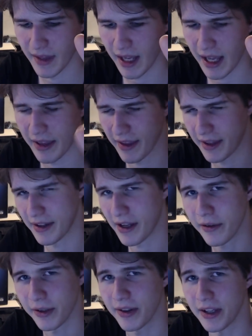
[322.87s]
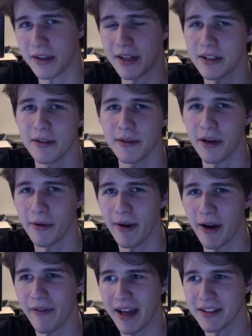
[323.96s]
and then the other thing you need to know
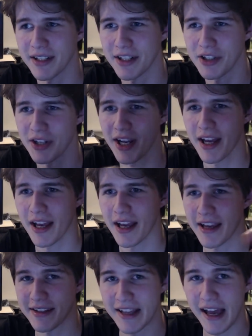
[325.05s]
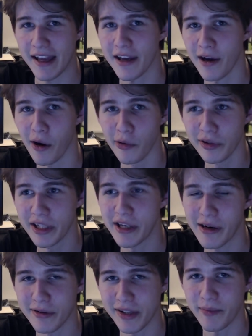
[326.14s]
about Vantage is that it only
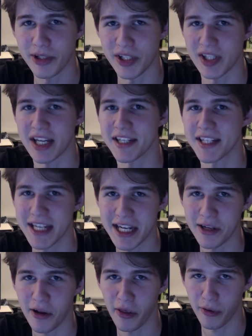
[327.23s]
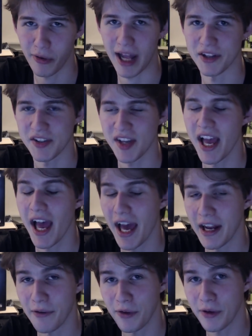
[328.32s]
goes up to 16 threads.
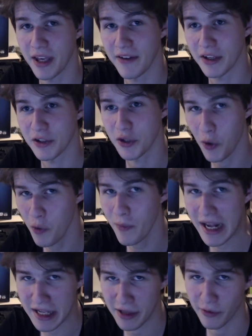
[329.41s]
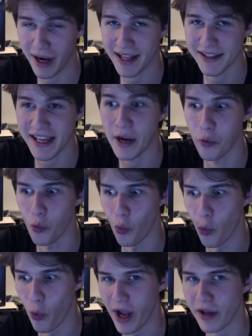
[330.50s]
And if you give it too many threads, it
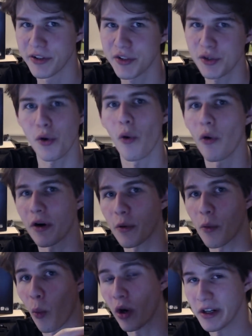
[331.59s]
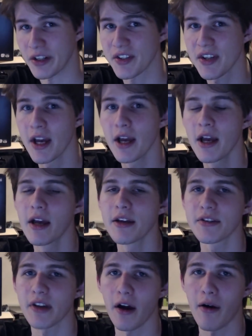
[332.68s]
will score worse.
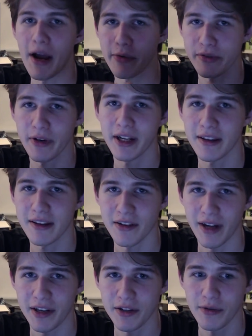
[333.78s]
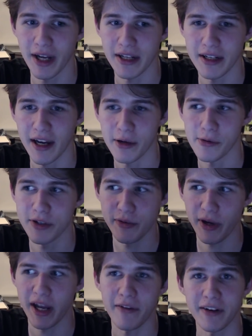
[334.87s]
So I was running this on X299, which is
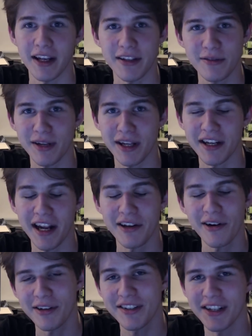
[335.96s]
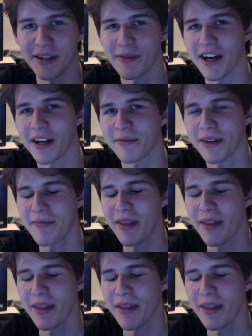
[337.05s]
why I have an X299 Dark sitting behind me,